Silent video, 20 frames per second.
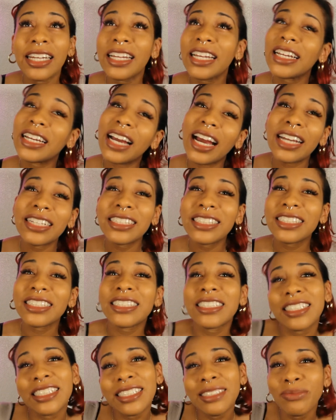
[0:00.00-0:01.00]
it kind of
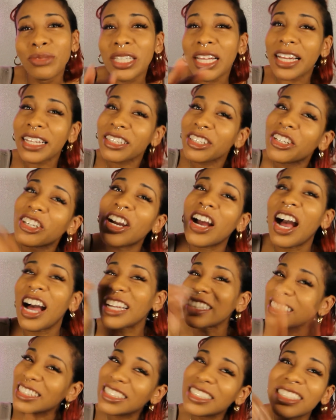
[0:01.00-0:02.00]
just seems like they're
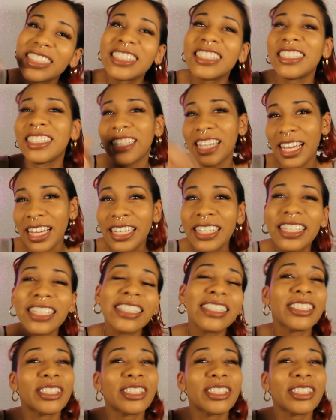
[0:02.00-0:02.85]
constantly taking.